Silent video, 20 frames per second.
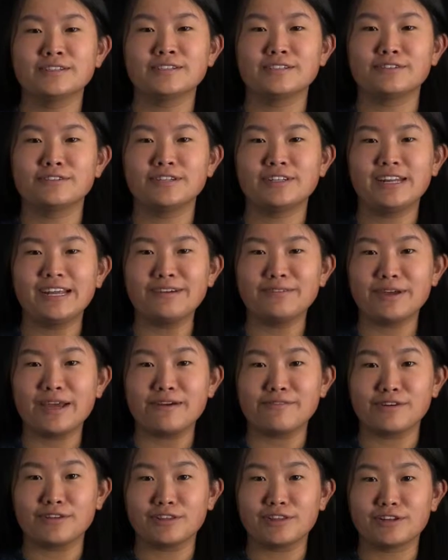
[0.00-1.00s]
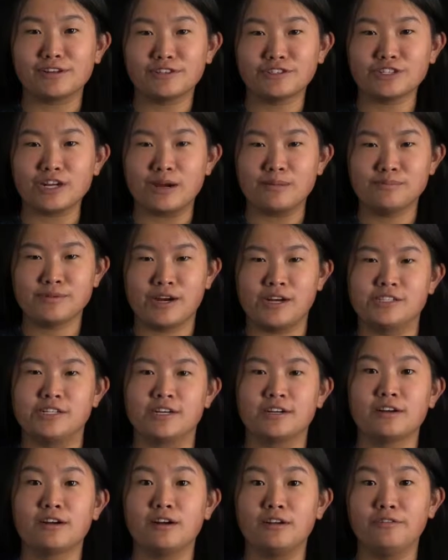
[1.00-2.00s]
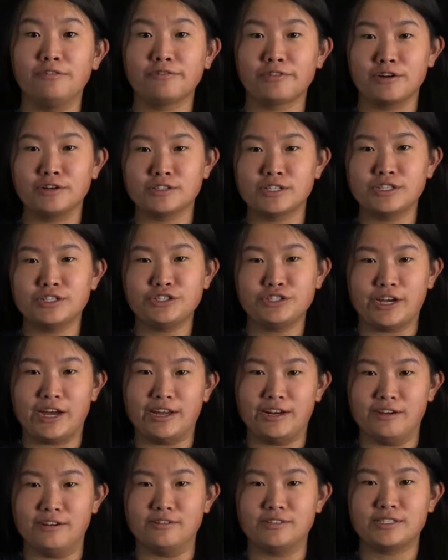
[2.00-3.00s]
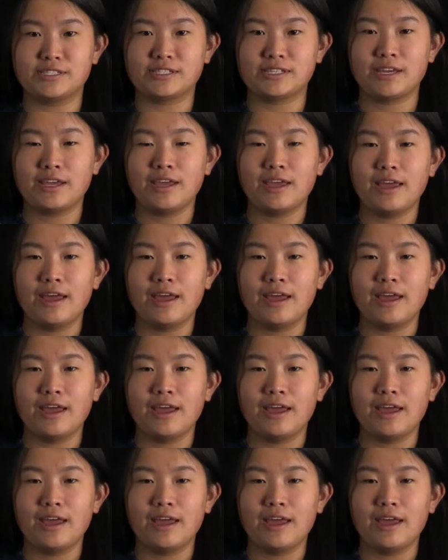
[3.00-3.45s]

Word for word: So today we have a little shop project called Frozen Shadows.